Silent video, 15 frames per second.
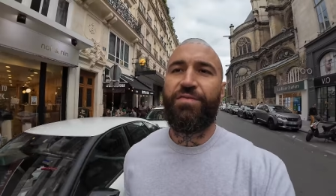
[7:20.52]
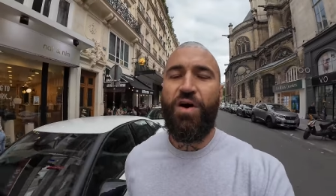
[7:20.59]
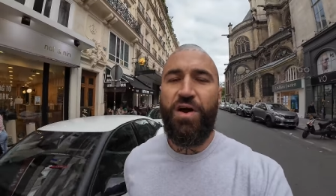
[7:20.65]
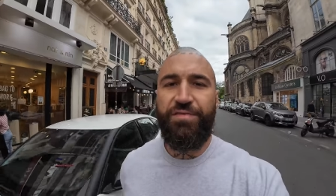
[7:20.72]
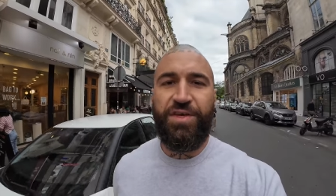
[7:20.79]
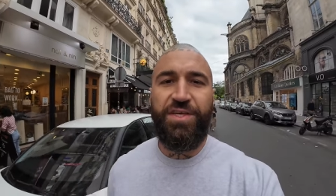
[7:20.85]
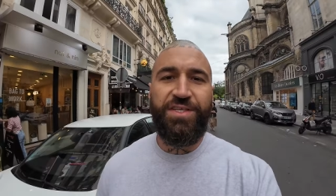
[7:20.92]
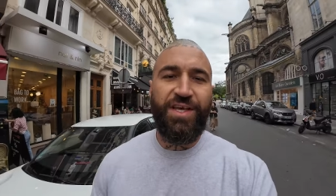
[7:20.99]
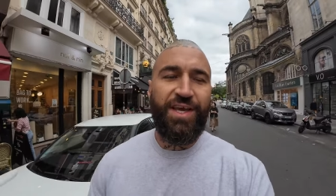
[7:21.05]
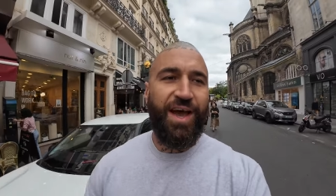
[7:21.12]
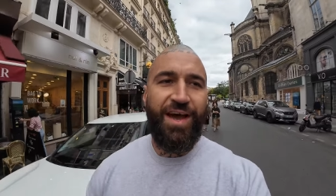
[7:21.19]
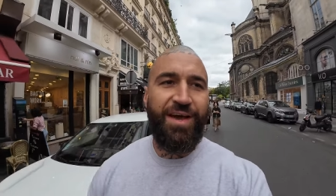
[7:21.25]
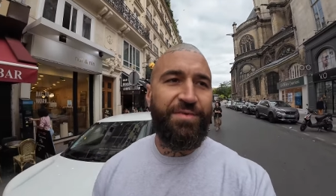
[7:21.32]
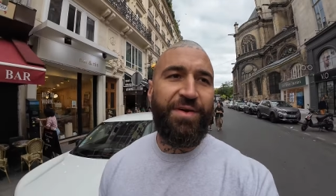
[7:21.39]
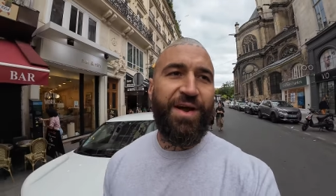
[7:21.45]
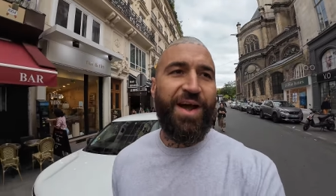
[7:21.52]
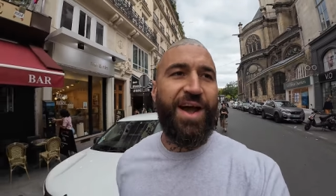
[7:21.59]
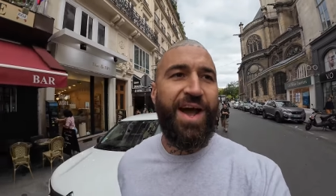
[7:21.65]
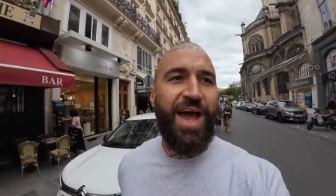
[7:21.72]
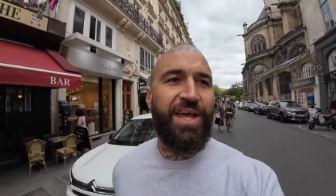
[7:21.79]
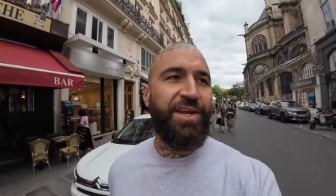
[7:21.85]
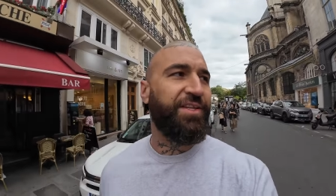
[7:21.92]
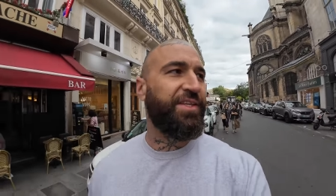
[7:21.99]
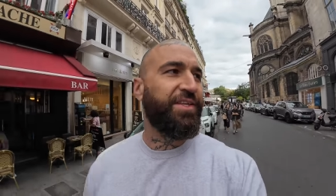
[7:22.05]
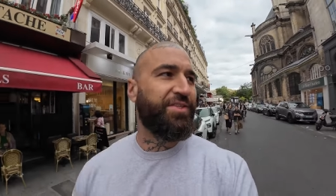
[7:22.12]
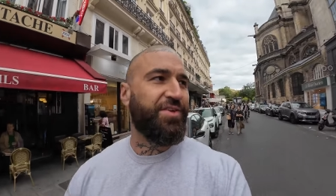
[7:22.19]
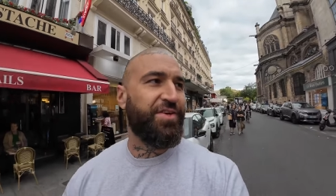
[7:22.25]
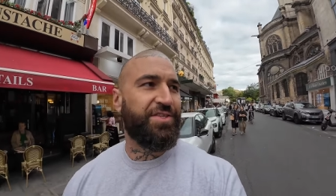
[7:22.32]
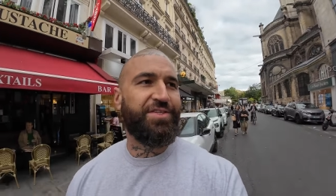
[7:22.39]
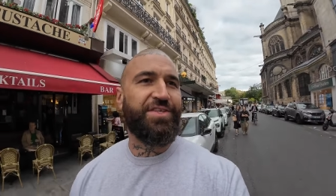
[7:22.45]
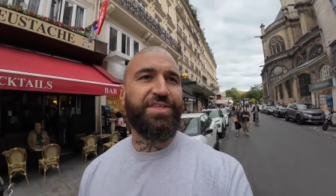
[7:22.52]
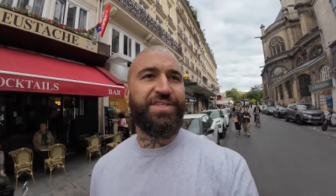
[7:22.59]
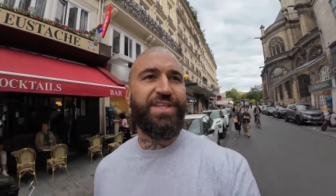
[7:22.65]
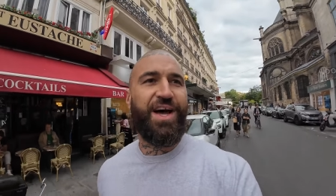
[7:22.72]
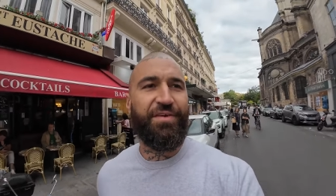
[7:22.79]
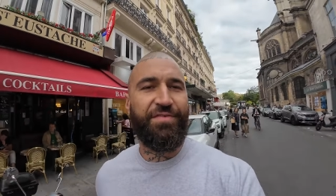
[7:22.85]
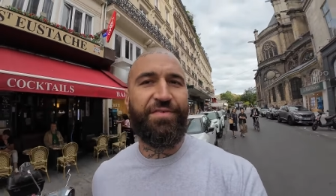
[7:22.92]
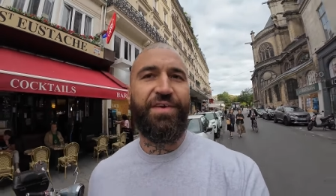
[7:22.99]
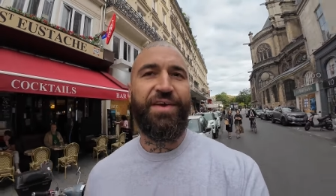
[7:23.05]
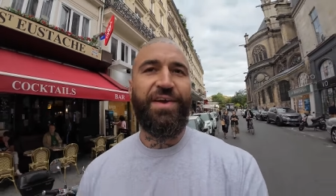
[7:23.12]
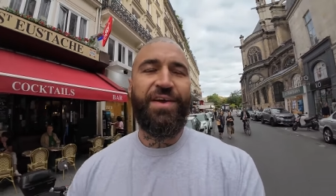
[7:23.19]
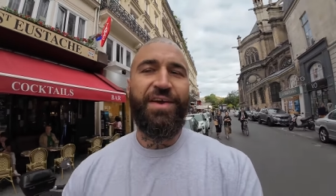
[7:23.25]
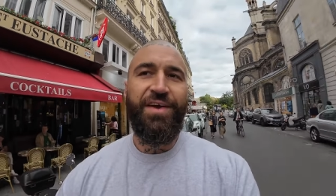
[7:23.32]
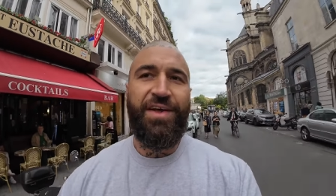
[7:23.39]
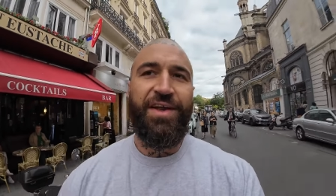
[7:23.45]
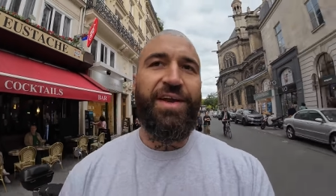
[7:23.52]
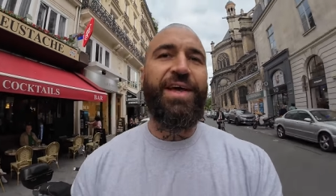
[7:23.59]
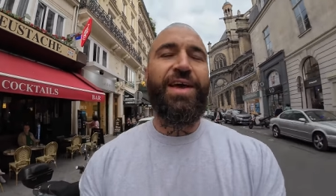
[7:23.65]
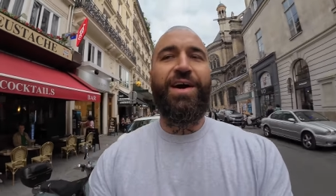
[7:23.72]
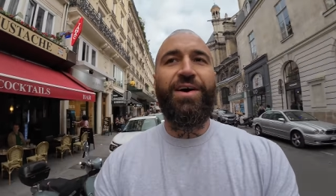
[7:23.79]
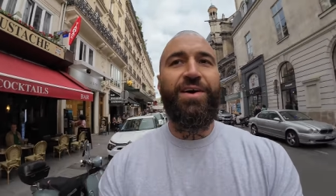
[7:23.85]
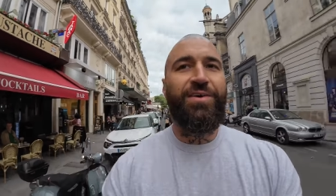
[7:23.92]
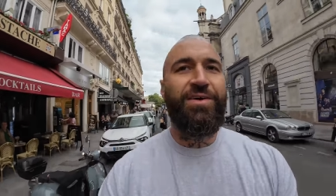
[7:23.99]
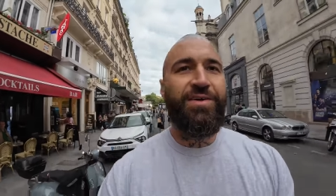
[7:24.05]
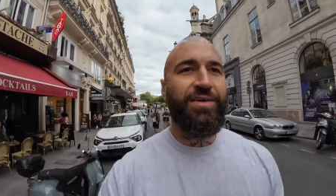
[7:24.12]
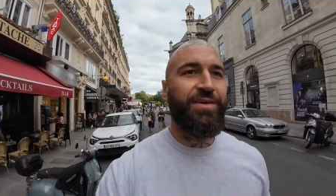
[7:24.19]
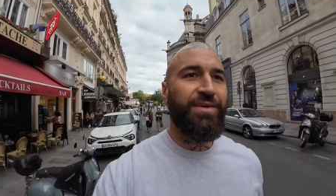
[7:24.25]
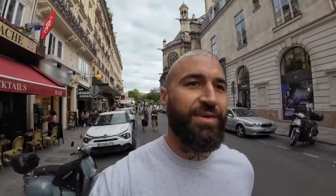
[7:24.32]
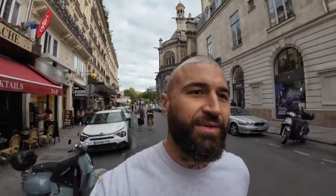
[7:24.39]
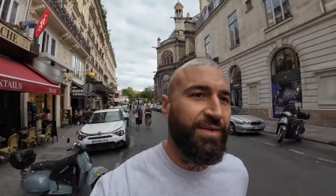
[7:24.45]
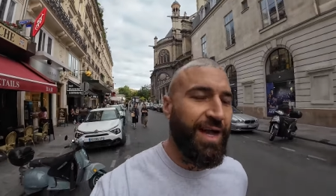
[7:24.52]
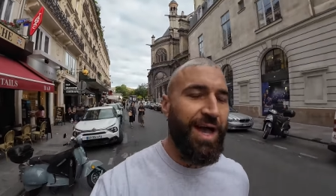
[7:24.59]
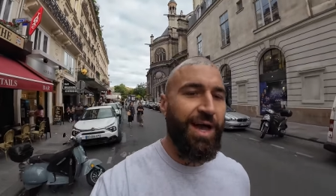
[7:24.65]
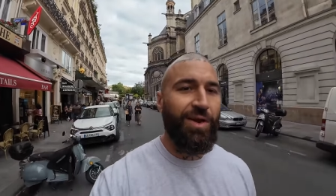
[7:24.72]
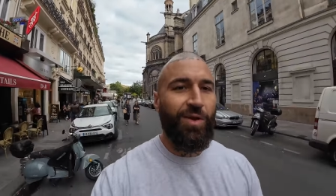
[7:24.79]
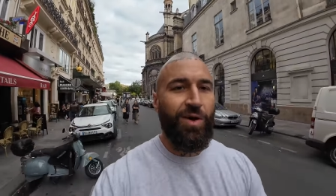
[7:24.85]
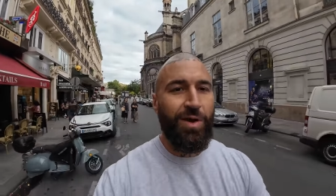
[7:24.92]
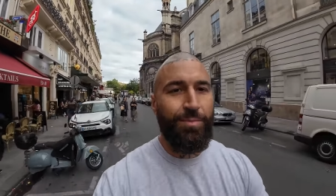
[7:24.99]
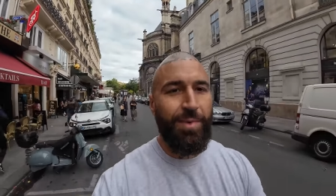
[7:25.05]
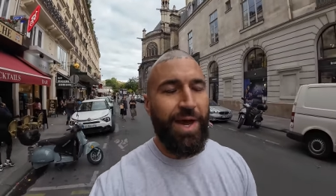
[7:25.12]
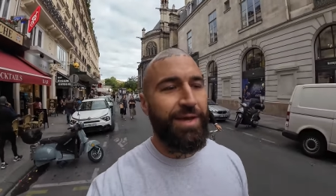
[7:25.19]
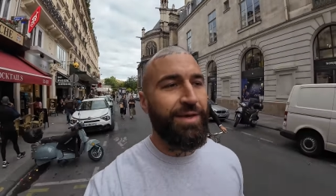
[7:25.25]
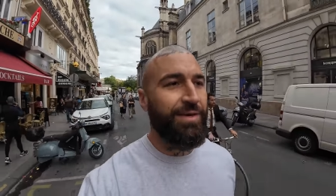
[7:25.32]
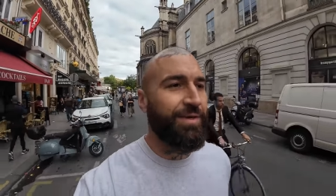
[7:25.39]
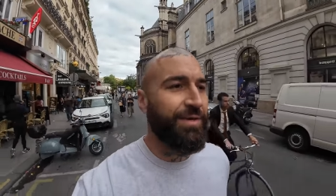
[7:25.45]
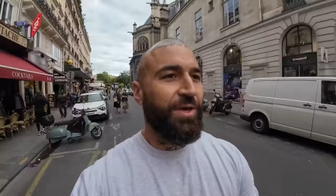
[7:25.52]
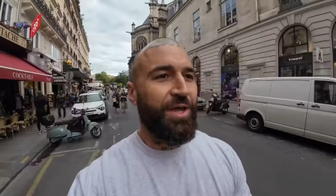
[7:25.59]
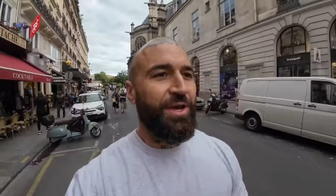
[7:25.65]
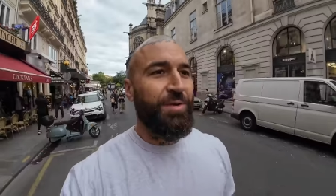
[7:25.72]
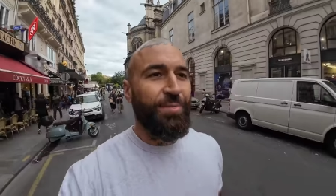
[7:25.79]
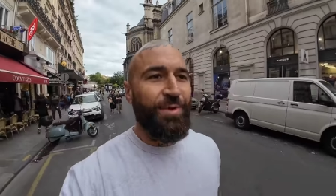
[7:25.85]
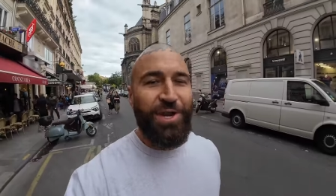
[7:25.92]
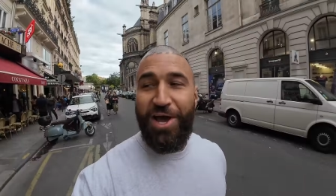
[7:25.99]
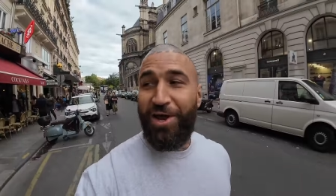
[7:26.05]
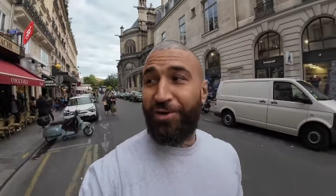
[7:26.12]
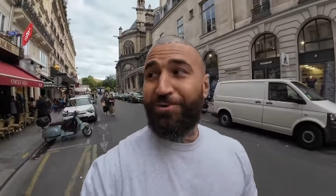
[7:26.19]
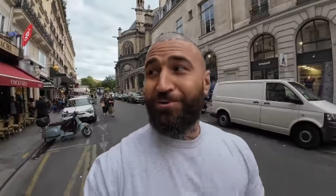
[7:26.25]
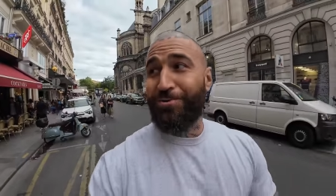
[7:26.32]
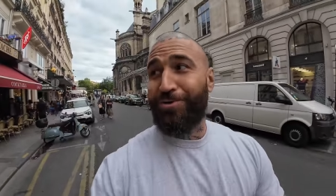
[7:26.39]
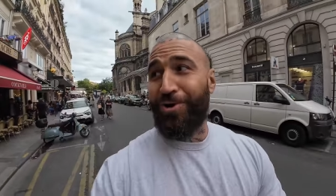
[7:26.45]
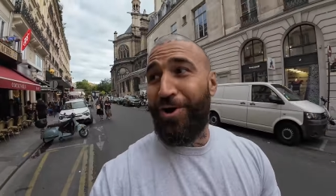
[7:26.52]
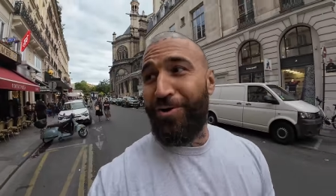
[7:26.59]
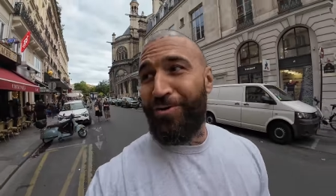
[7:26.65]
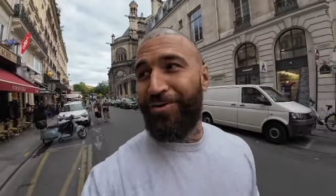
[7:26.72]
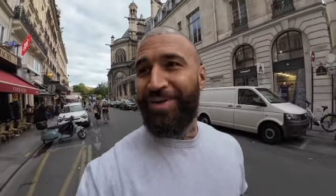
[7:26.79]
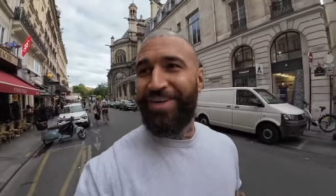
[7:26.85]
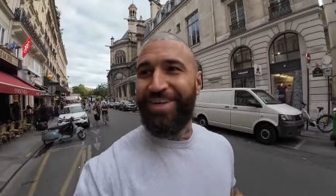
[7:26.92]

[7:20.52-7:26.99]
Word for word: Five years ago, I hated desserts and stuff. Now, can't lie, mate, I'm getting a bit out of control.